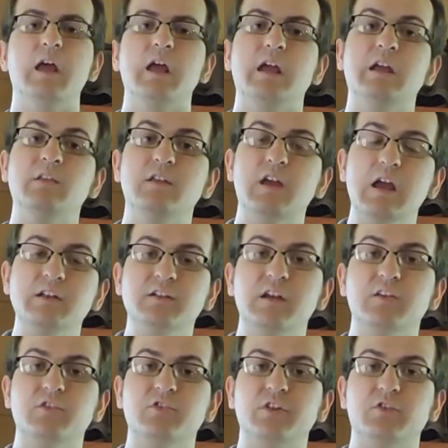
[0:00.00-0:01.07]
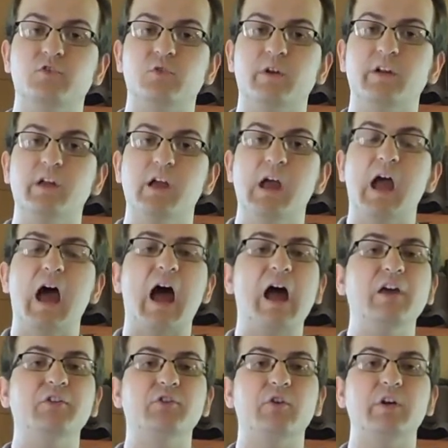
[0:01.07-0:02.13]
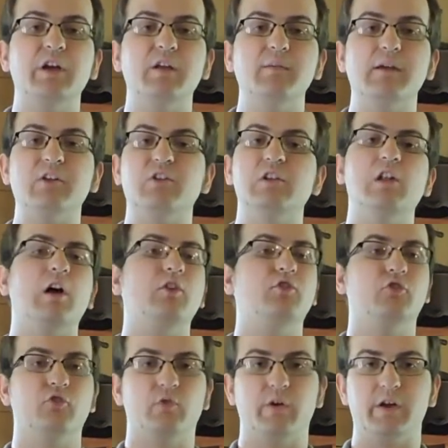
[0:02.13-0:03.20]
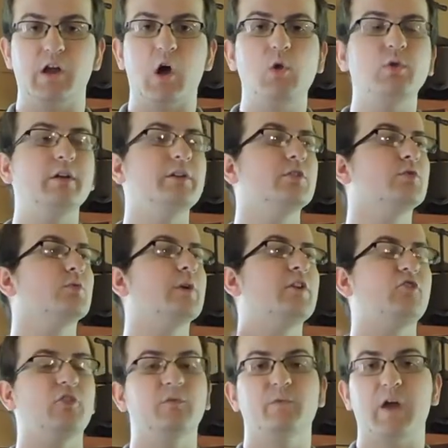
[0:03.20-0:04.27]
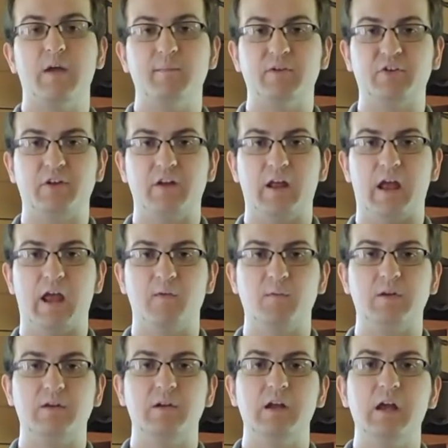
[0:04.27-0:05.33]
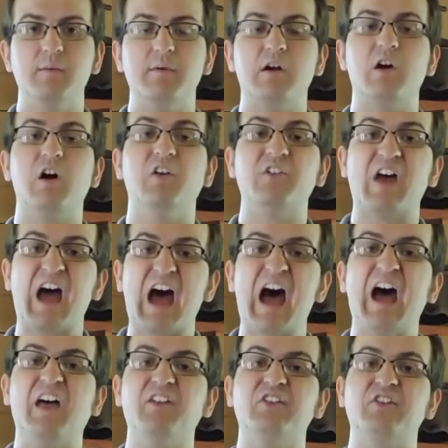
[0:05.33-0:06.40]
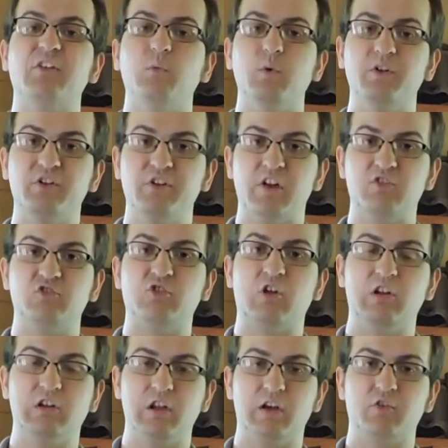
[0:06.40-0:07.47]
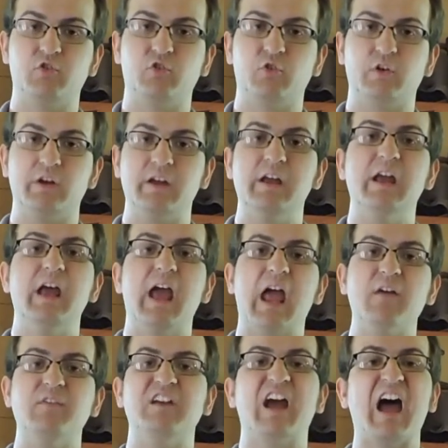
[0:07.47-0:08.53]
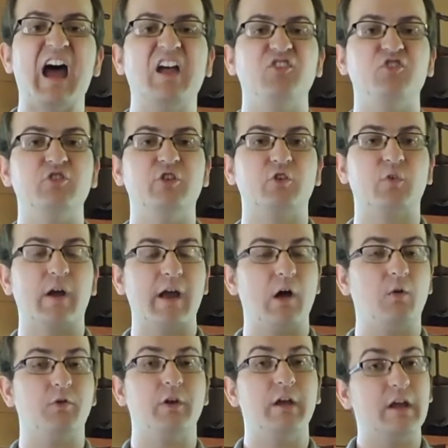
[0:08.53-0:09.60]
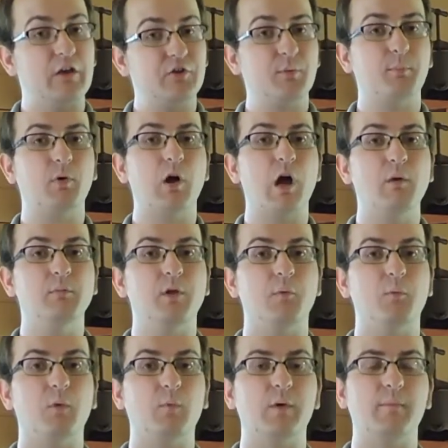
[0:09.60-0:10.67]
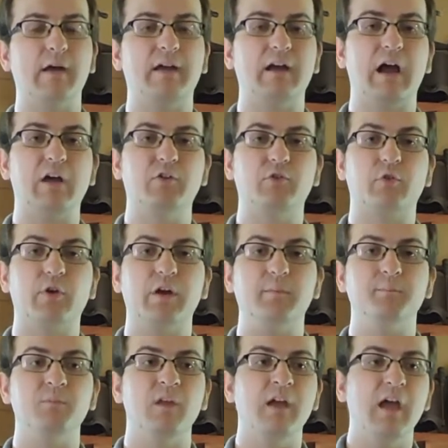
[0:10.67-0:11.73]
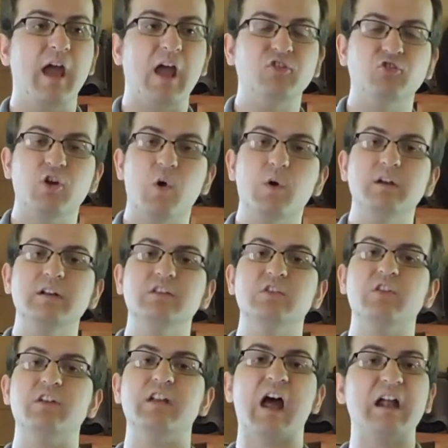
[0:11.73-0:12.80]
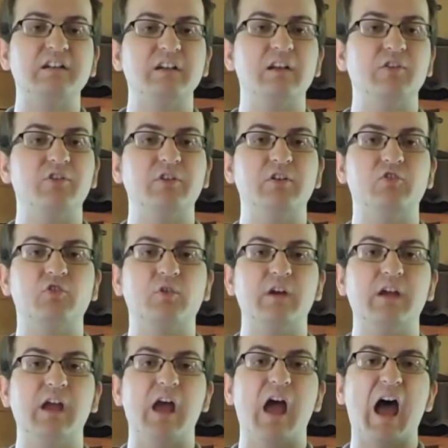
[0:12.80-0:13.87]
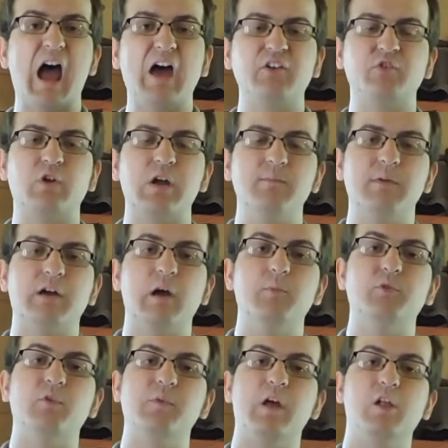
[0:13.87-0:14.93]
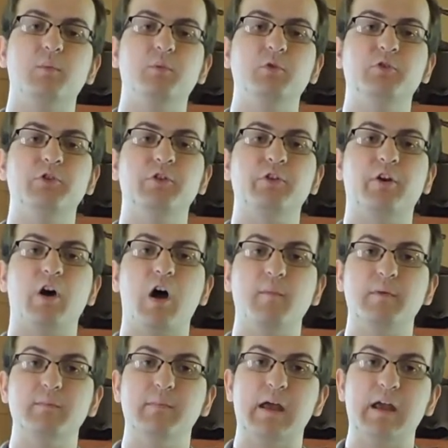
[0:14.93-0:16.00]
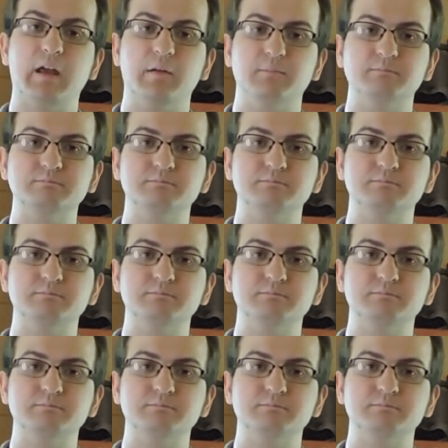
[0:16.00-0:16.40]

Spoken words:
In the 18th century, ice cream is a luxury. Only the rich and famous can have it because ice was such a luxury. Having ice year-round is a problem when we make ice cream. As you go on into the 19th century, ice cream becomes available to the common man.